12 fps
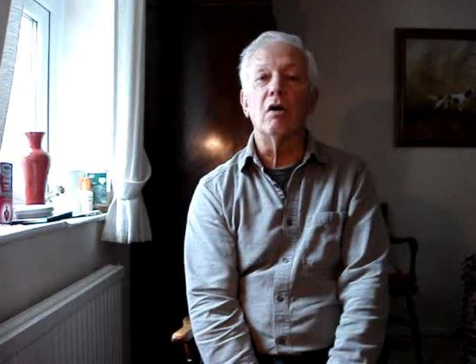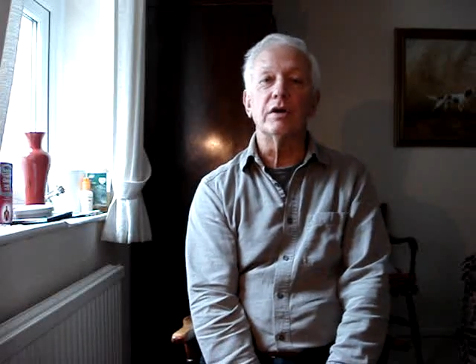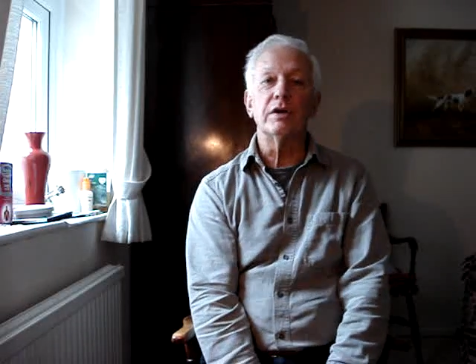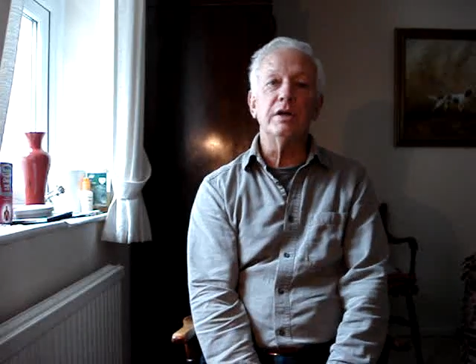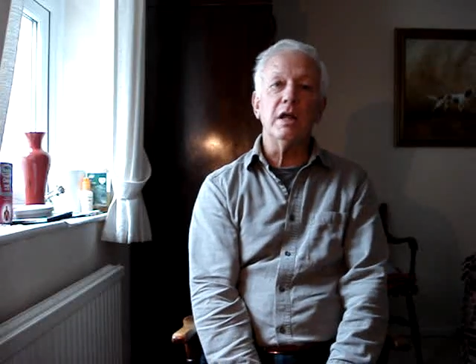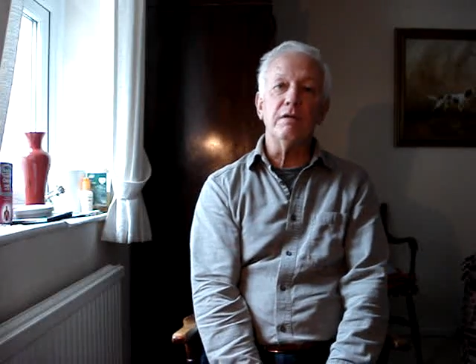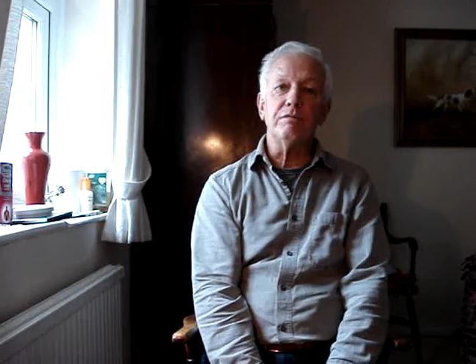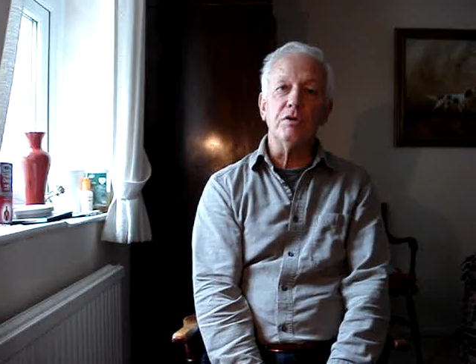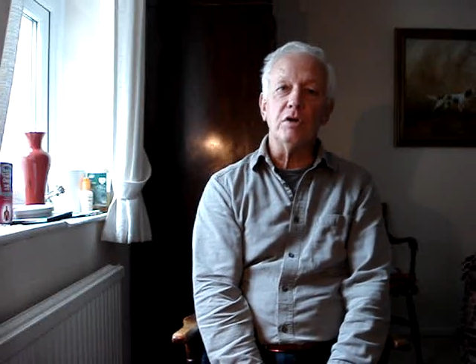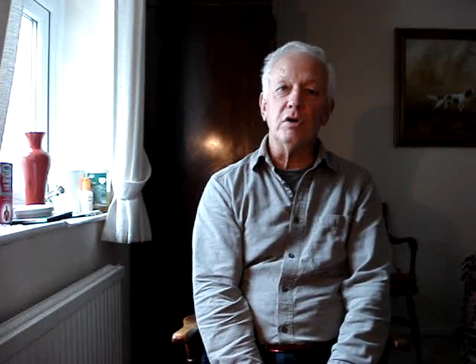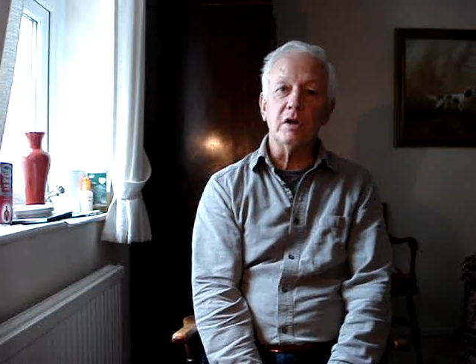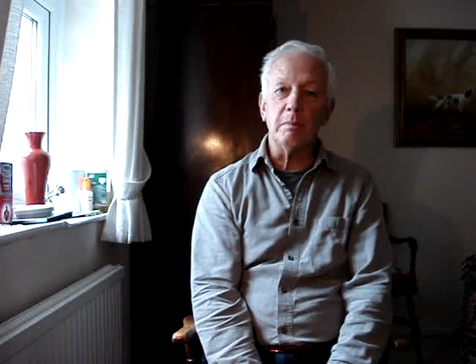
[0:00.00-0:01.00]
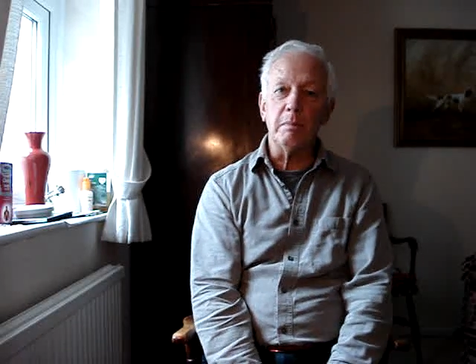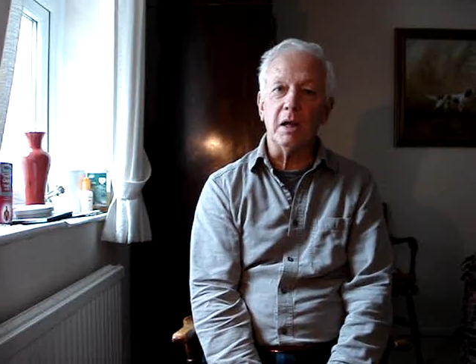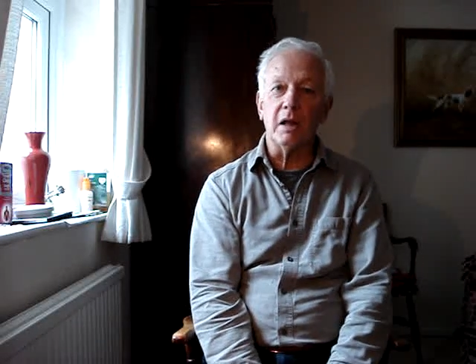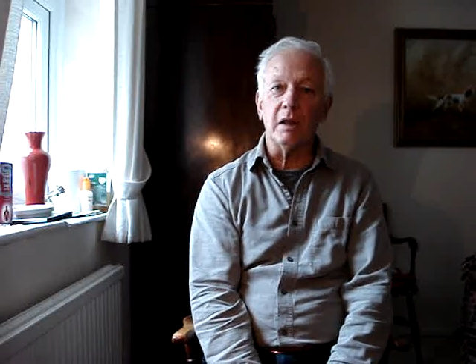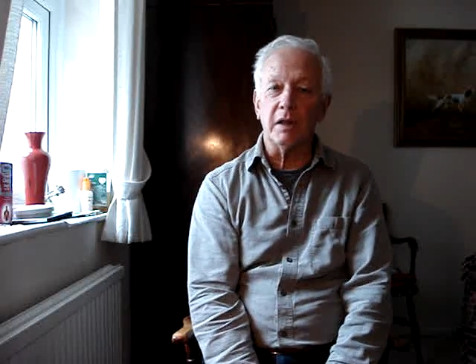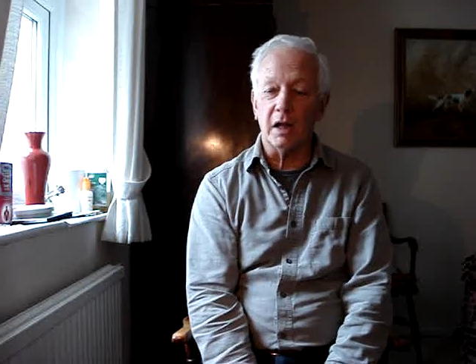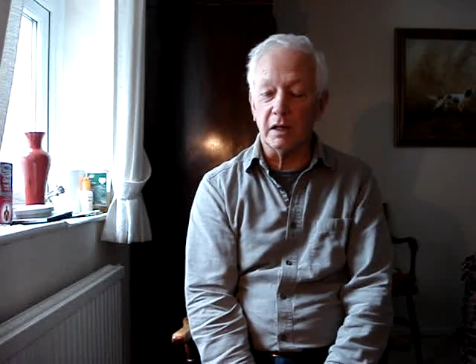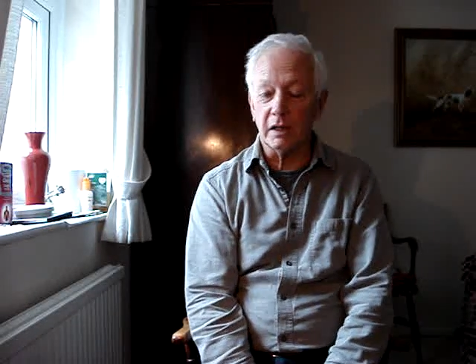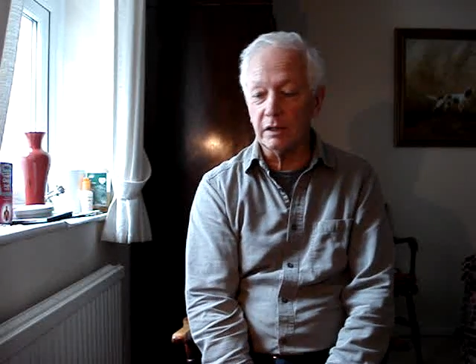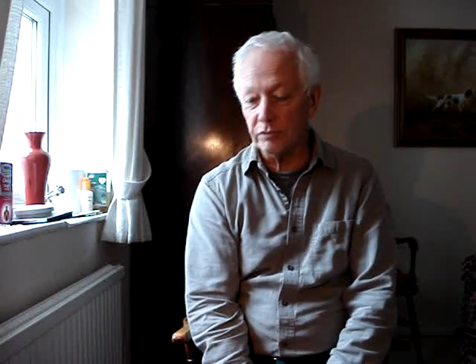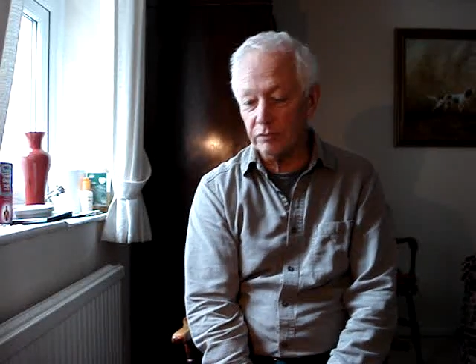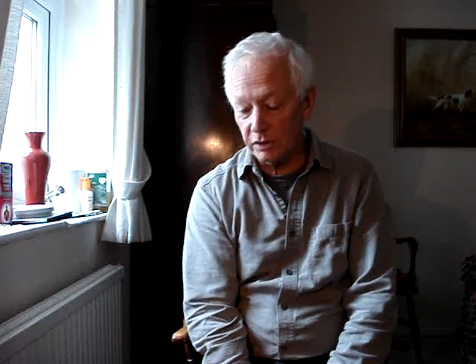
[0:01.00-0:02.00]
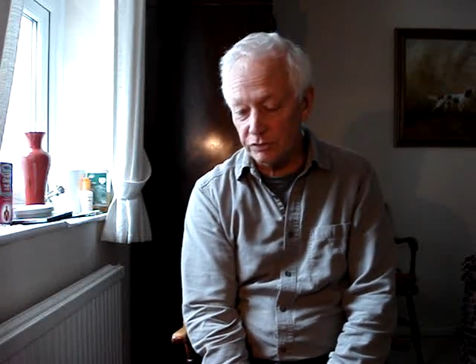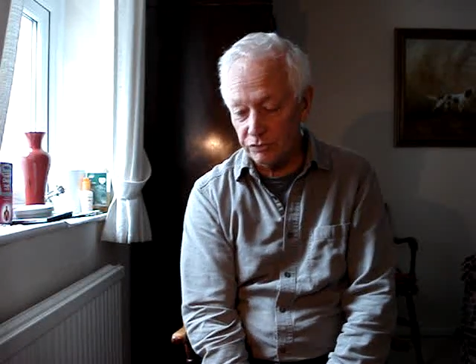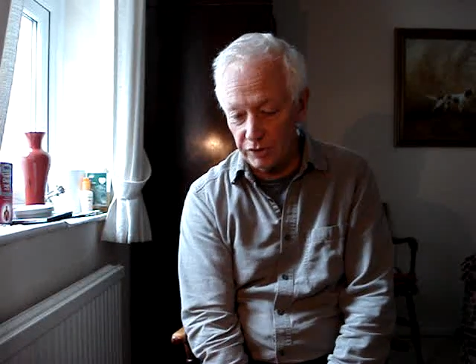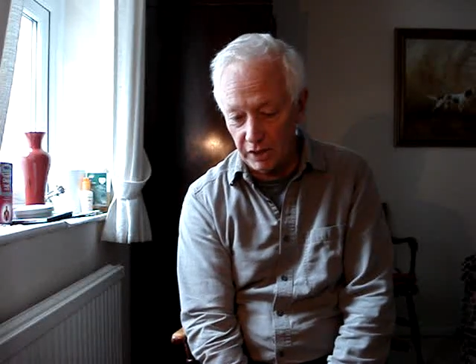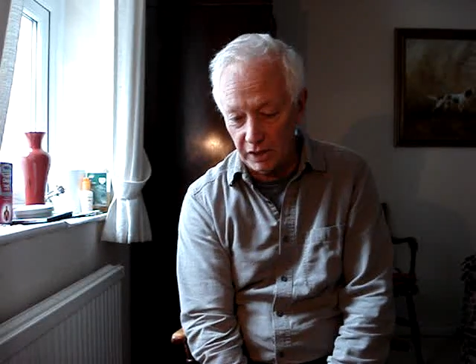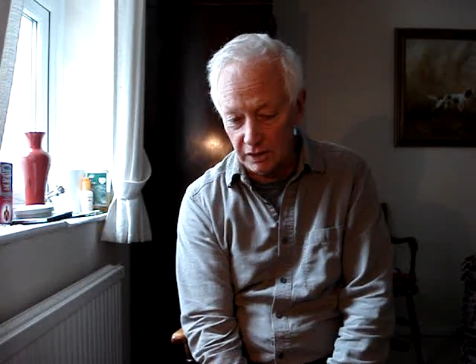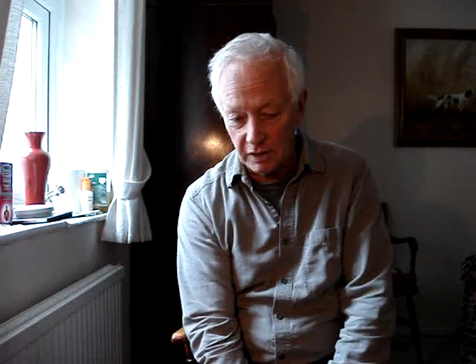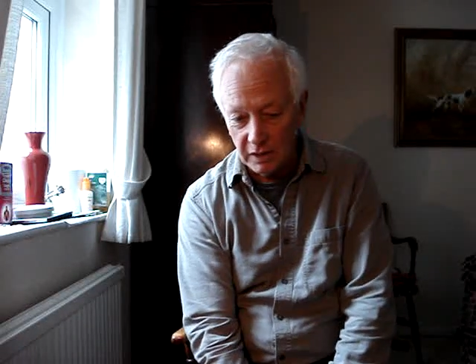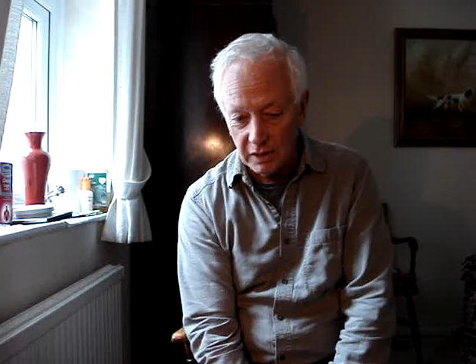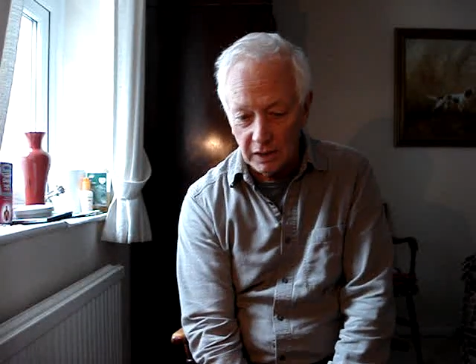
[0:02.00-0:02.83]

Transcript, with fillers: I never heard about that. He said, yeah.